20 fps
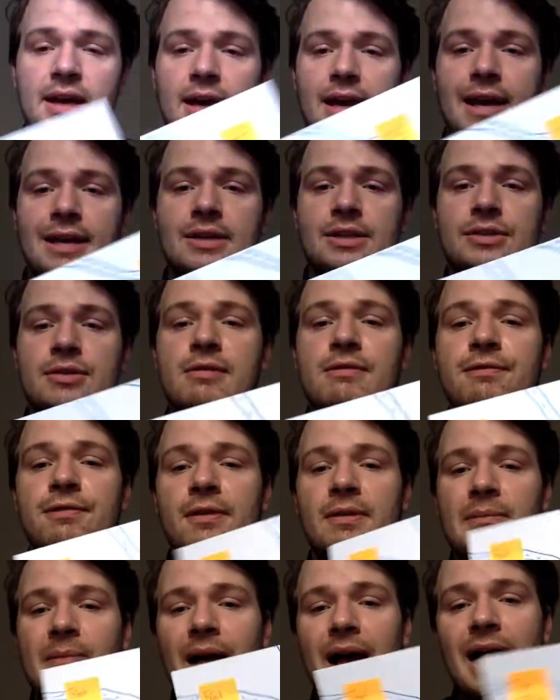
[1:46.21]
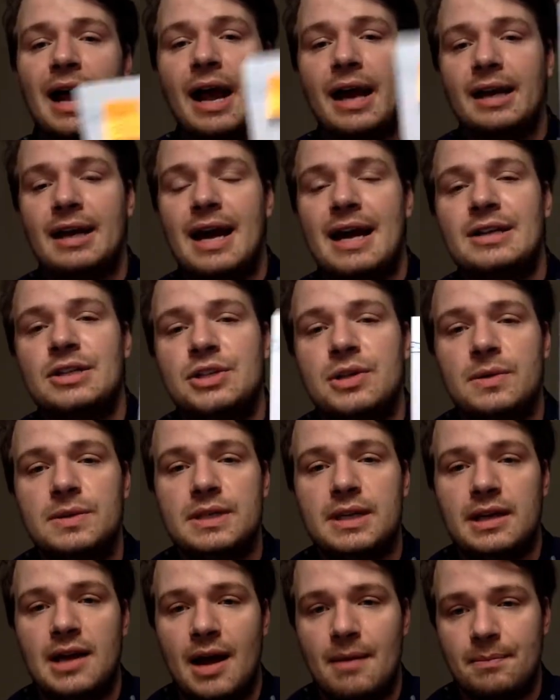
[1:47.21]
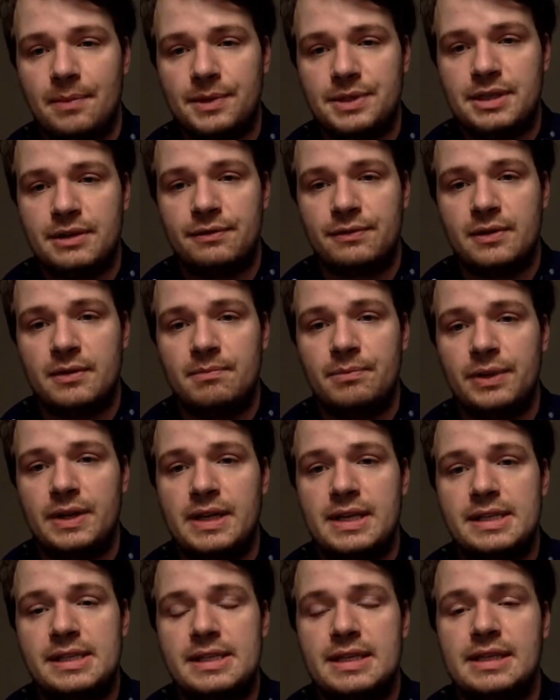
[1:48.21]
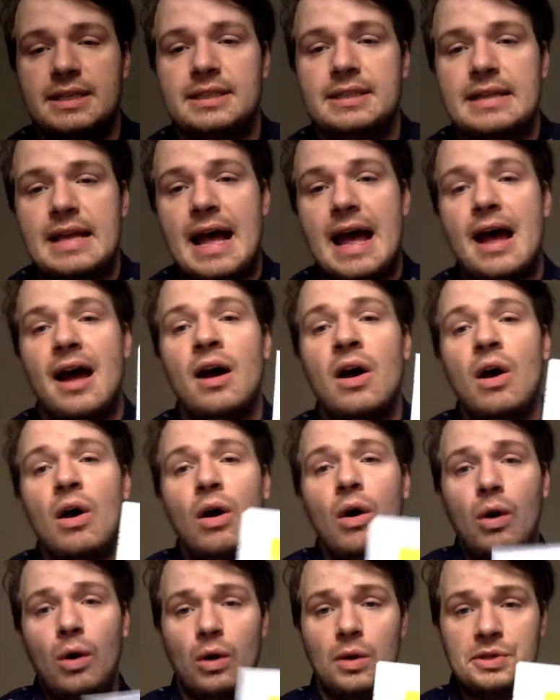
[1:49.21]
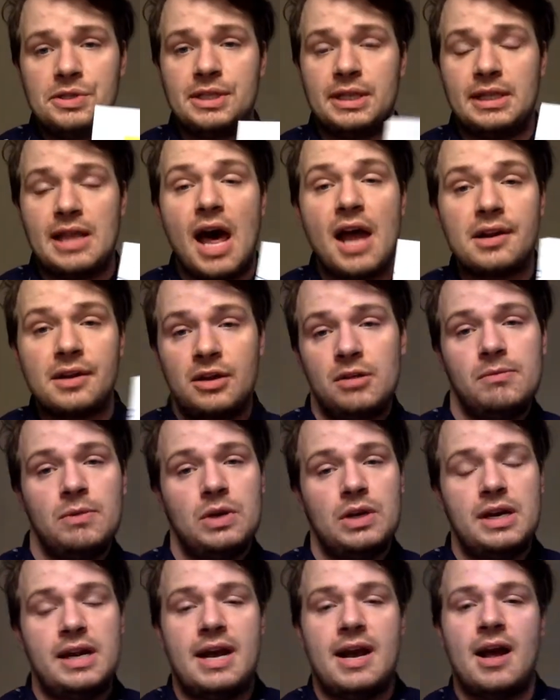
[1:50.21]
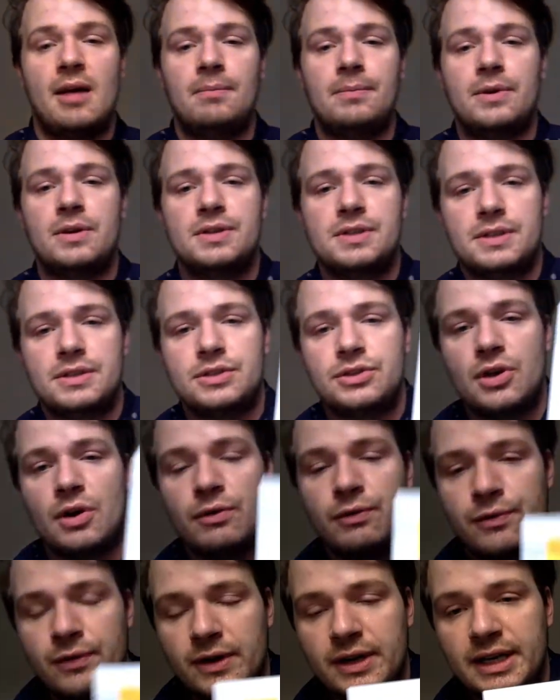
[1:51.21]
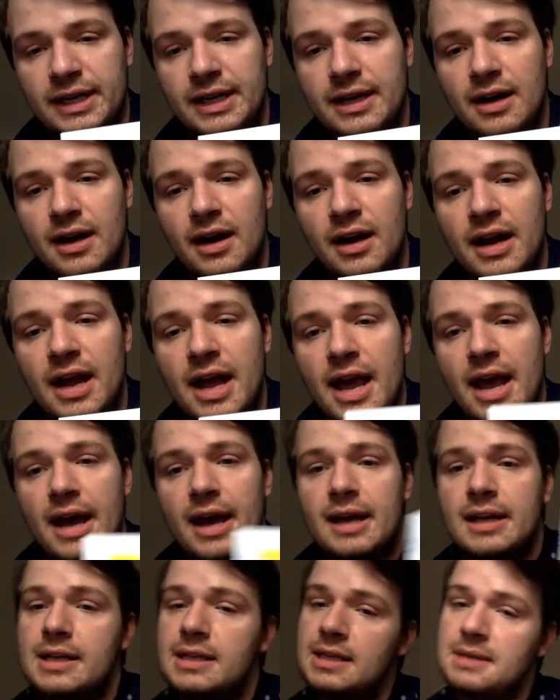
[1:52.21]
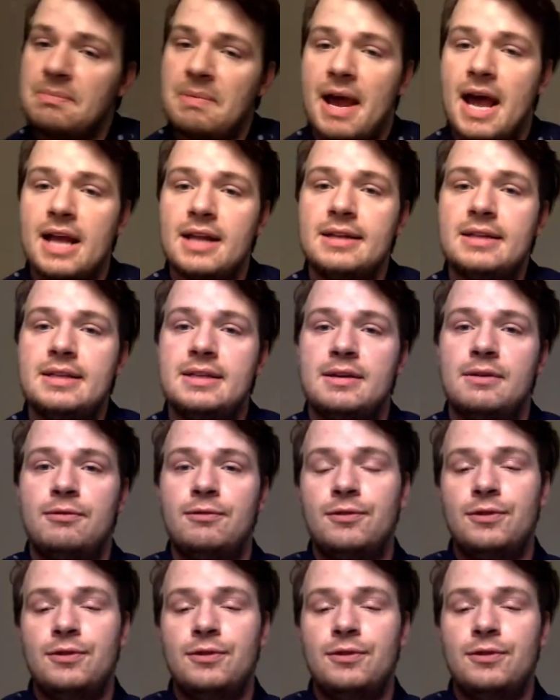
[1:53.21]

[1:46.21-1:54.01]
And so for mine, I chose a couple different places that holds a lot of community helpers. And so for here, and it depends if